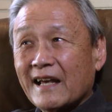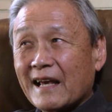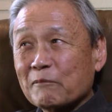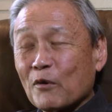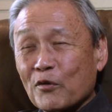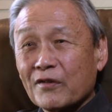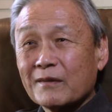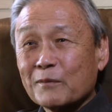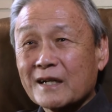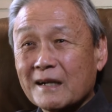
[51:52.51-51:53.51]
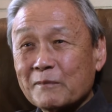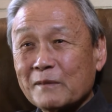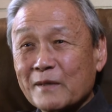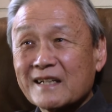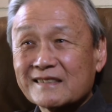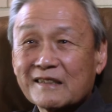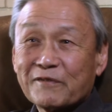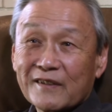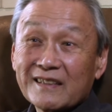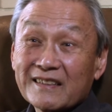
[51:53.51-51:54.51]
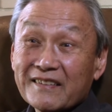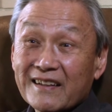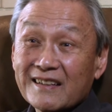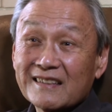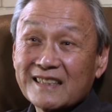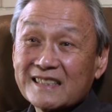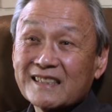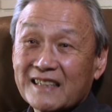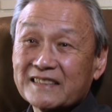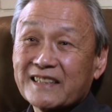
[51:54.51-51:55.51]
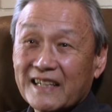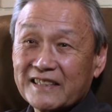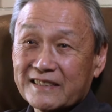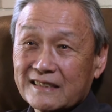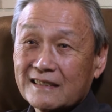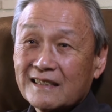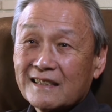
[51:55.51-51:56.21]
And both of them are coming because they're feeling they're getting a decent education.